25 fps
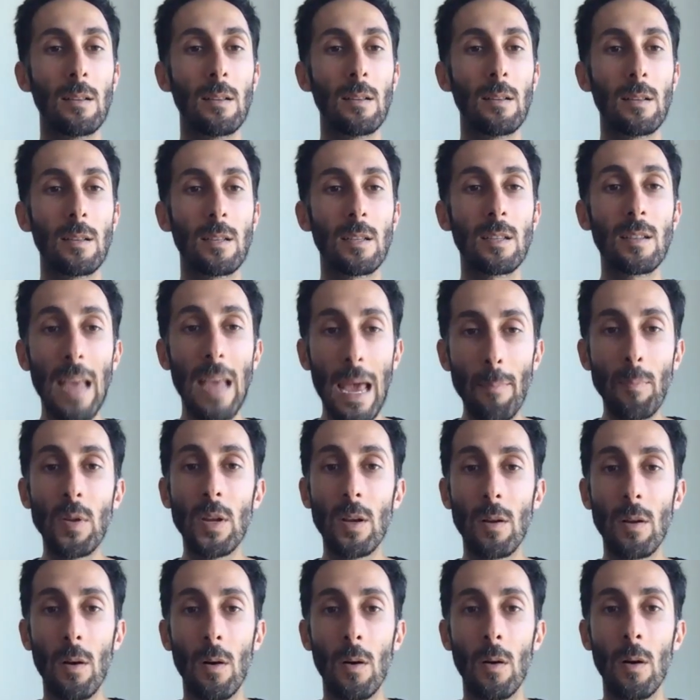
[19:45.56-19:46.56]

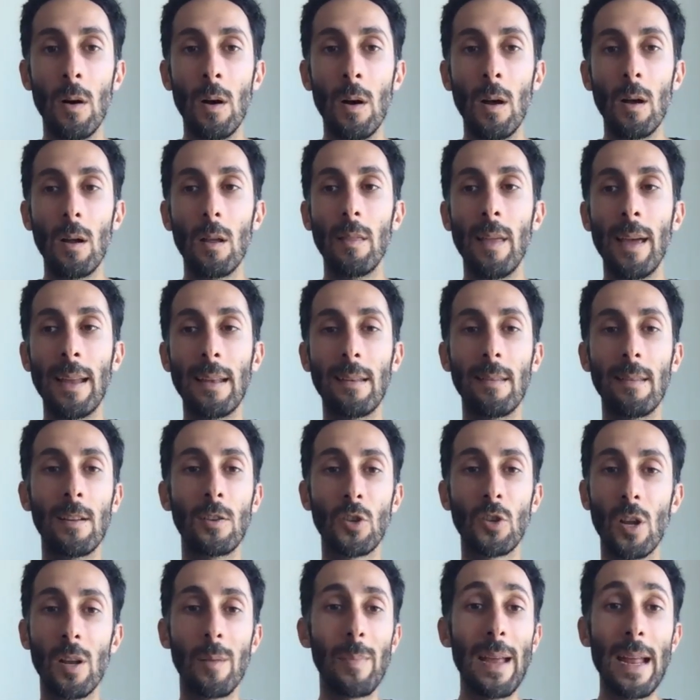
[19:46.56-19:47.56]
skeptical that
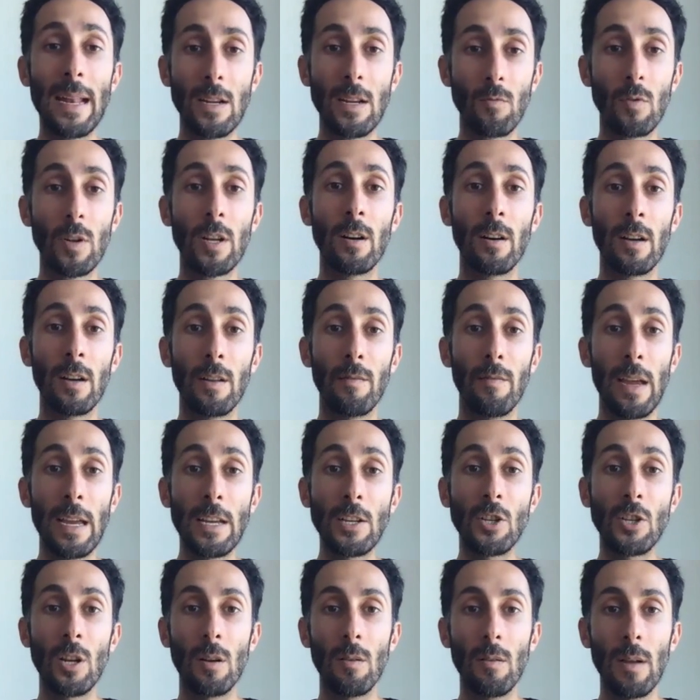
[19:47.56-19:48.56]
there's going to be any real
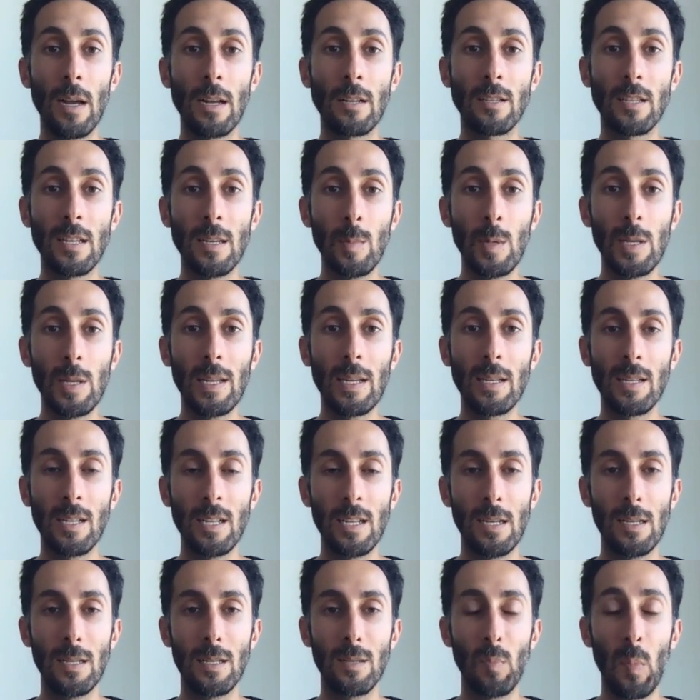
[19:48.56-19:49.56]
innovation around
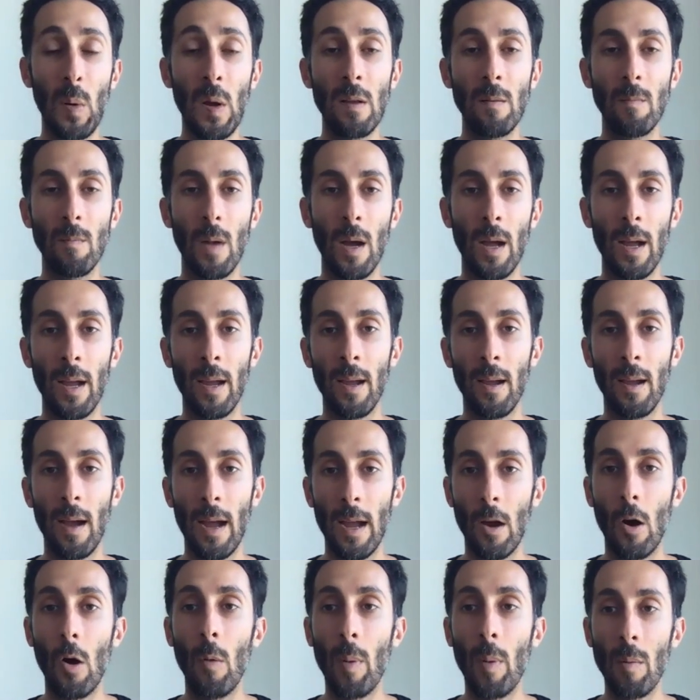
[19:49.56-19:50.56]
CBDCs, but I
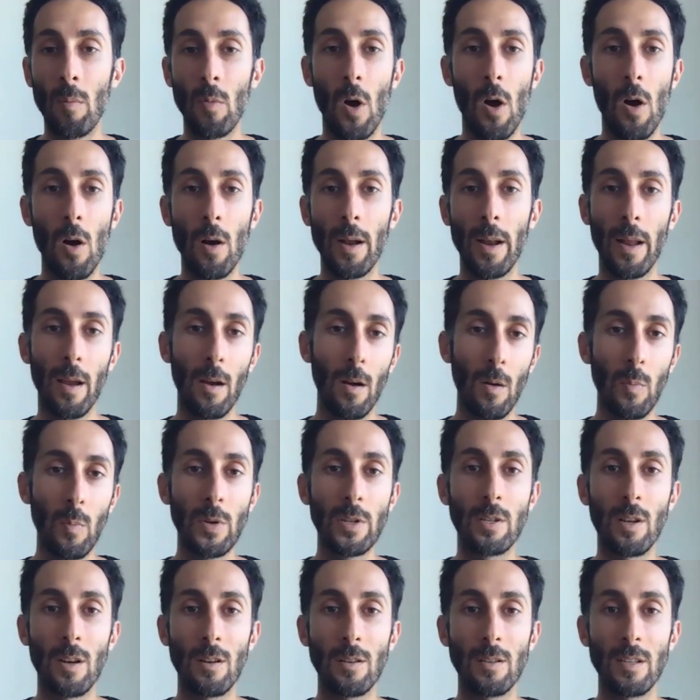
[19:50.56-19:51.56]
hope I'm wrong, and I hope we
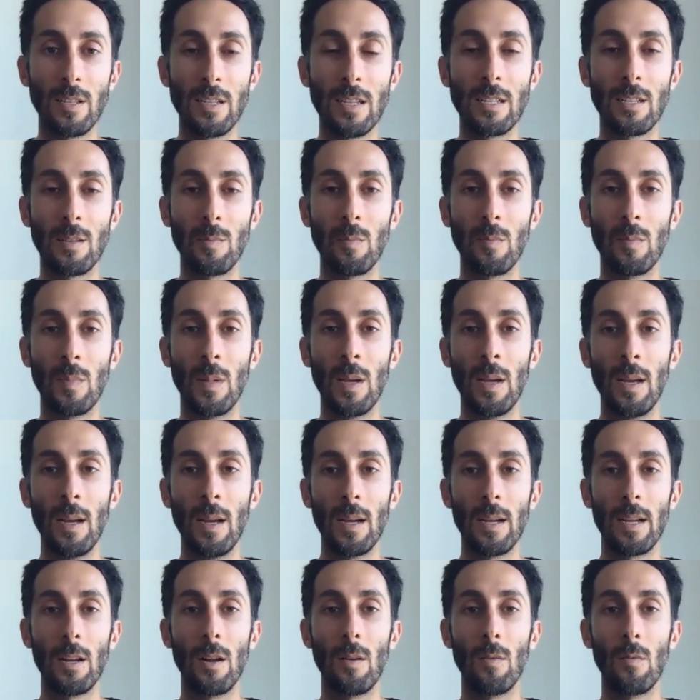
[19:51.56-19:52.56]
start to see some,
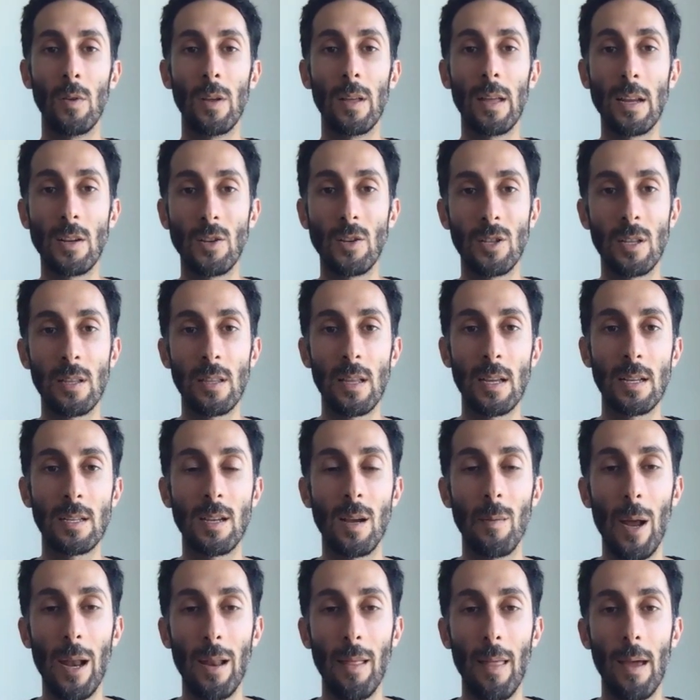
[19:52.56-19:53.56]
really interesting things
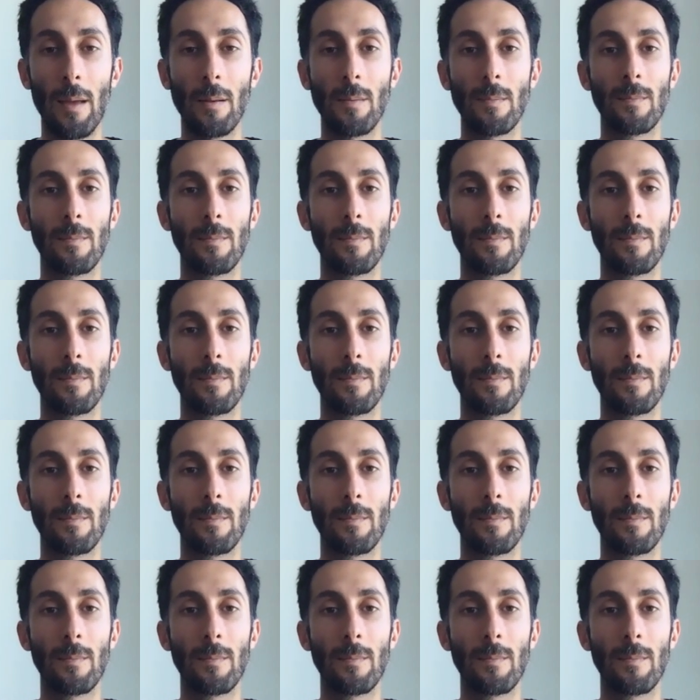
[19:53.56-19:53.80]
come out of that.